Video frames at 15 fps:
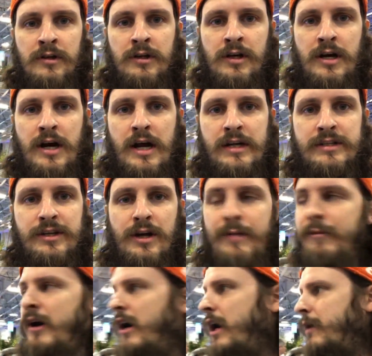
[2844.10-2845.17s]
All right, so I'm
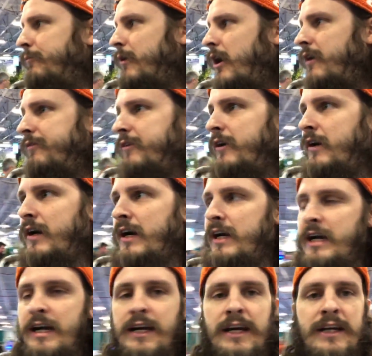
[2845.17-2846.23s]
gonna hop off here. I
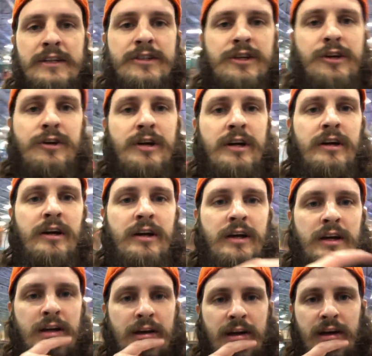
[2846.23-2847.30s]
gotta get to it,
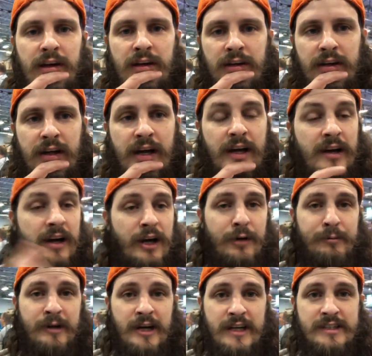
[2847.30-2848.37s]
and uh, yeah, I hope
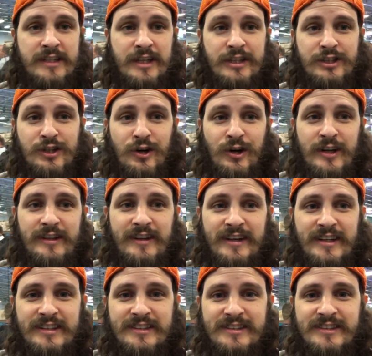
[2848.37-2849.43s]
you guys enjoyed
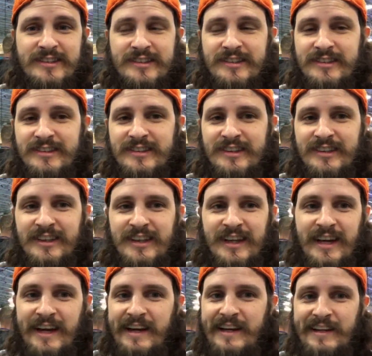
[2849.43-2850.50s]
this.
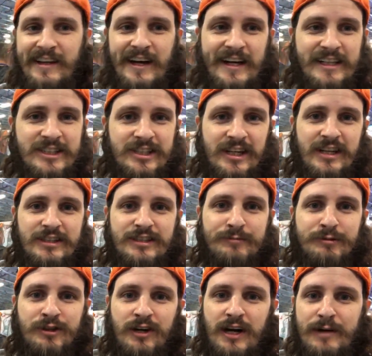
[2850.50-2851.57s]
And like, share,
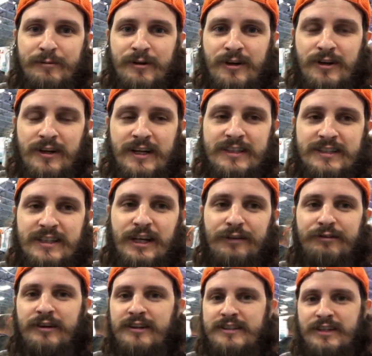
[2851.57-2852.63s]
subscribe, and all that stuff.
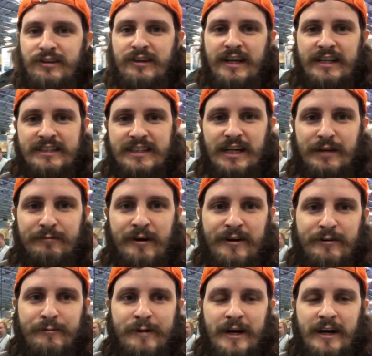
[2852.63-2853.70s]
And until next time,
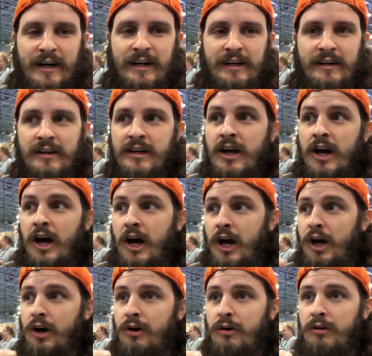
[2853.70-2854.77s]
everybody.
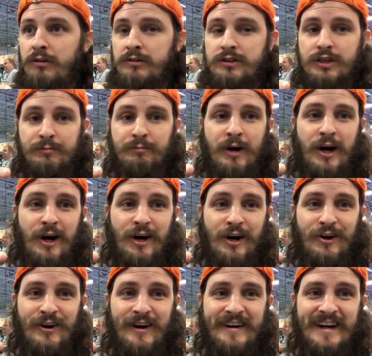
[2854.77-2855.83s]
Oh,
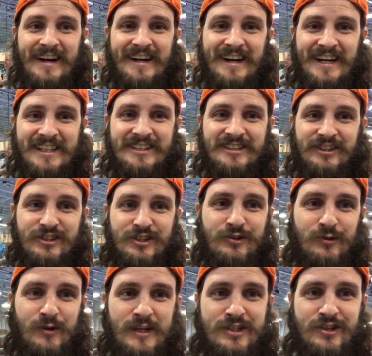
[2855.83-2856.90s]
tomorrow I got a nice little
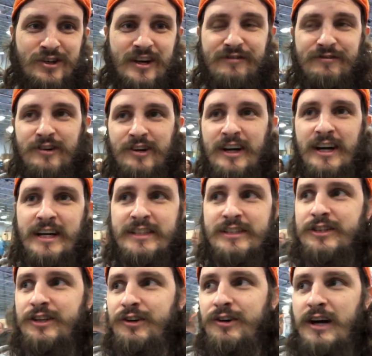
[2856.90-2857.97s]
sweet treat for you guys too.